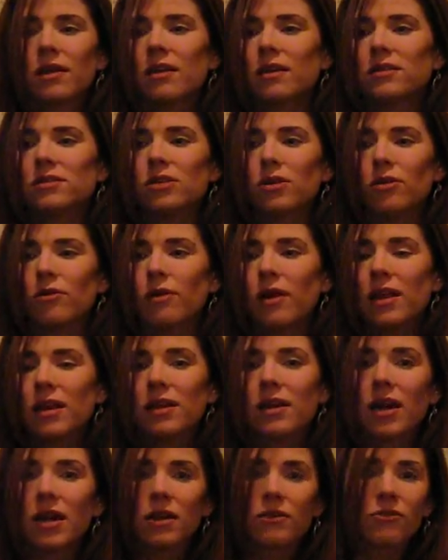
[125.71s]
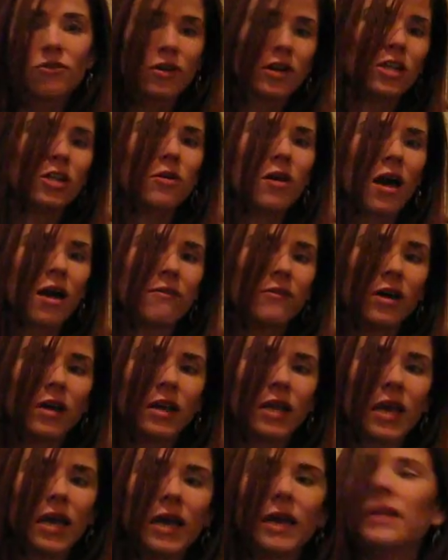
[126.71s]
so any kind of green you have
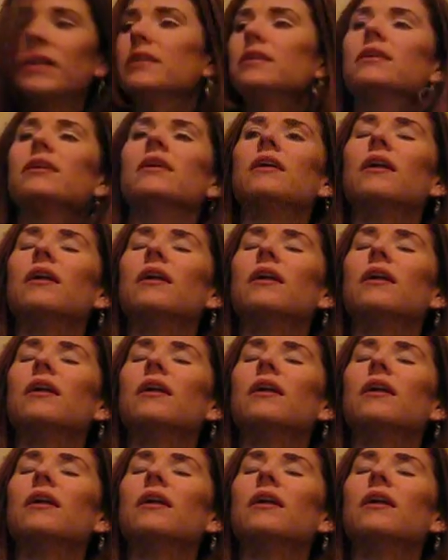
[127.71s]
on hand.